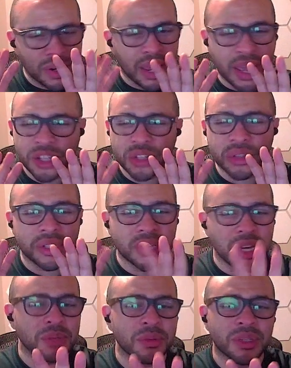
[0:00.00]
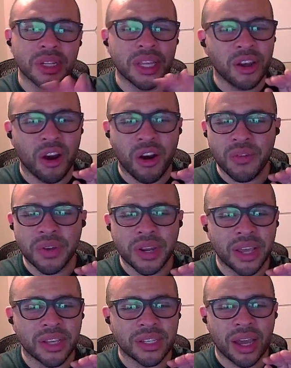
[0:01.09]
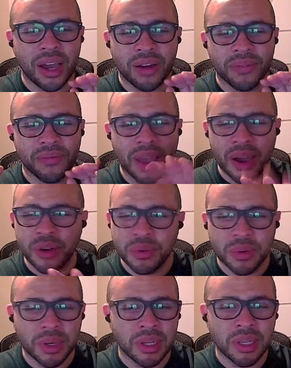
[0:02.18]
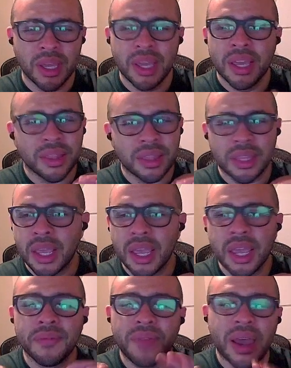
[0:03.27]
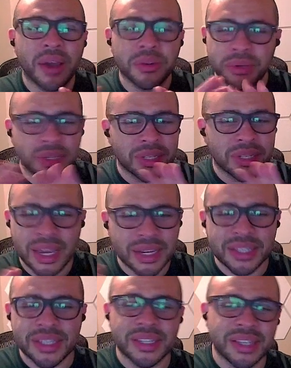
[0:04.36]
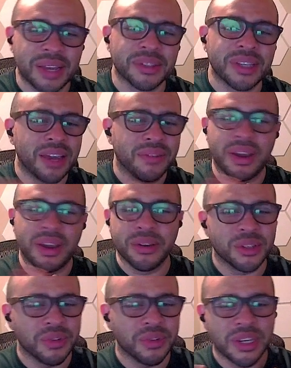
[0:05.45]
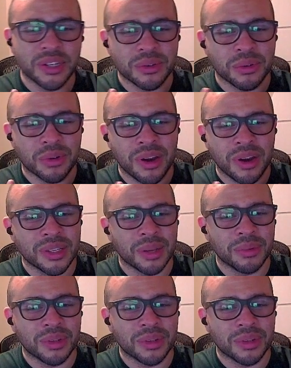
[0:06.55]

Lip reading: has your judgments. It already has value in it. And value does not exist outside of value as a relational concept to